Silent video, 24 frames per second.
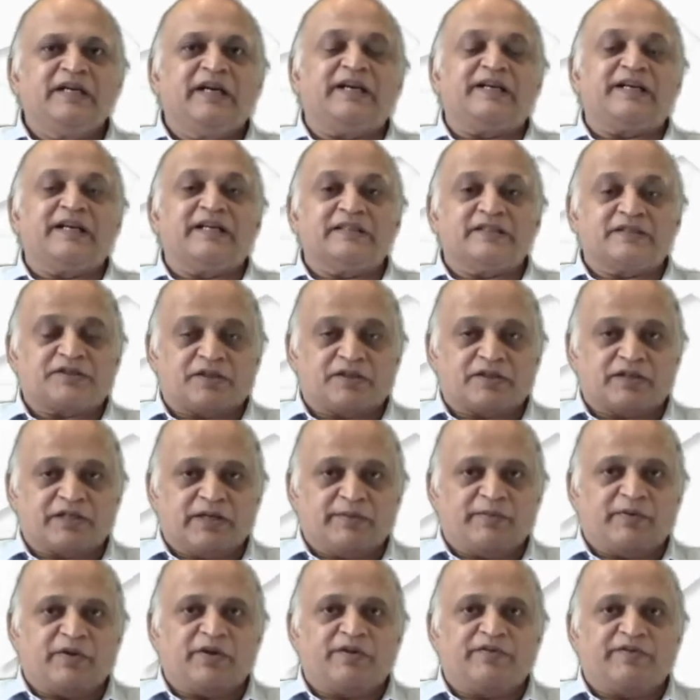It has a
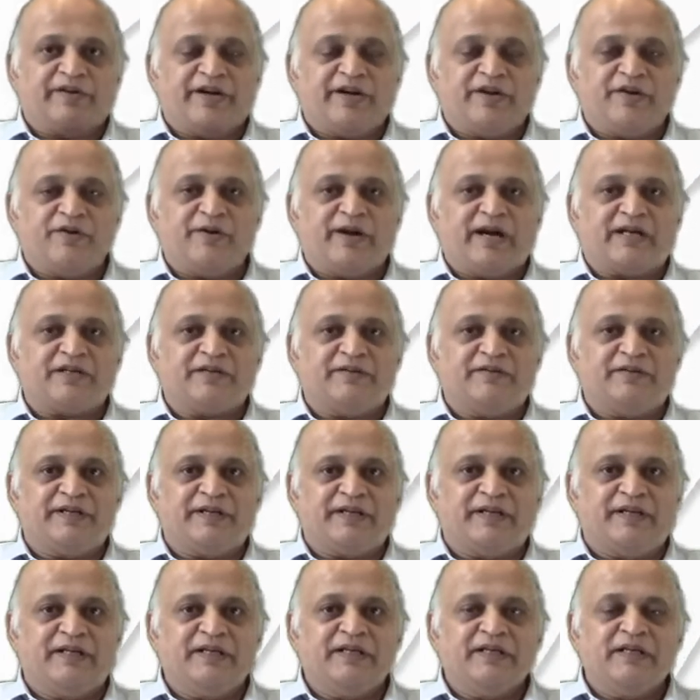certain amount of
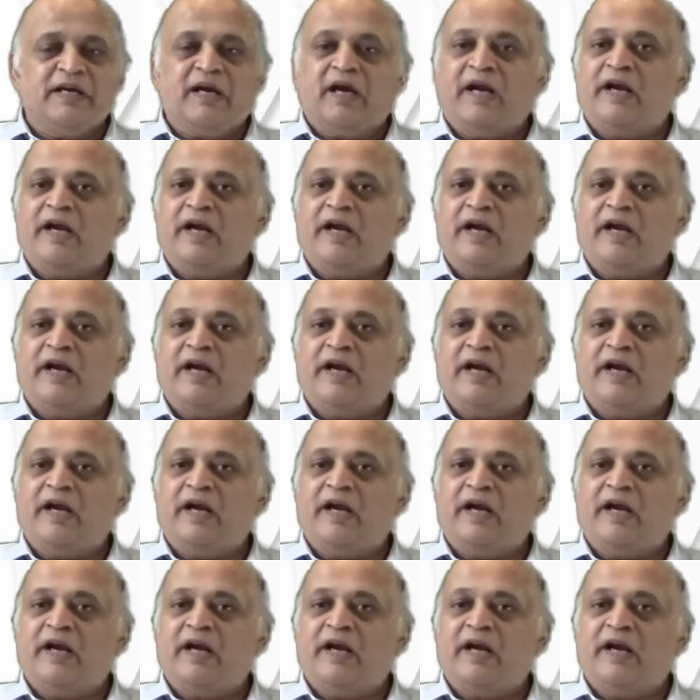radioactivity,